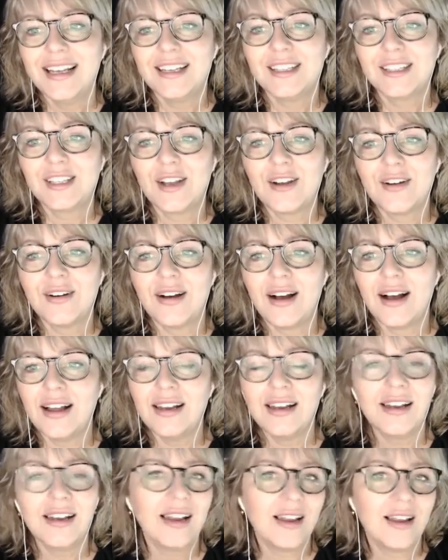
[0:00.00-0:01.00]
So
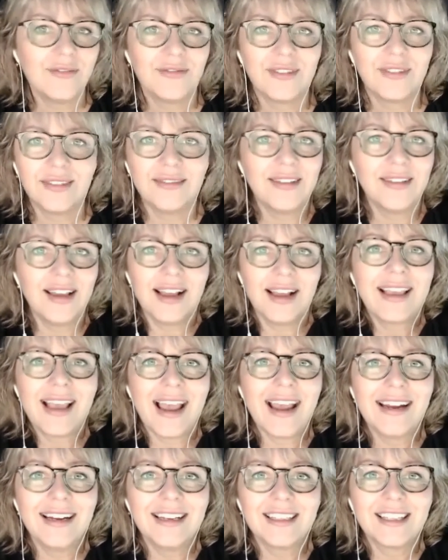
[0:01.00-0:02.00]
I love,
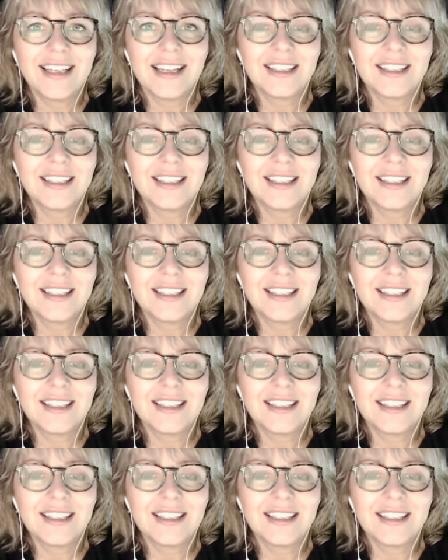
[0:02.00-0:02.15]
again,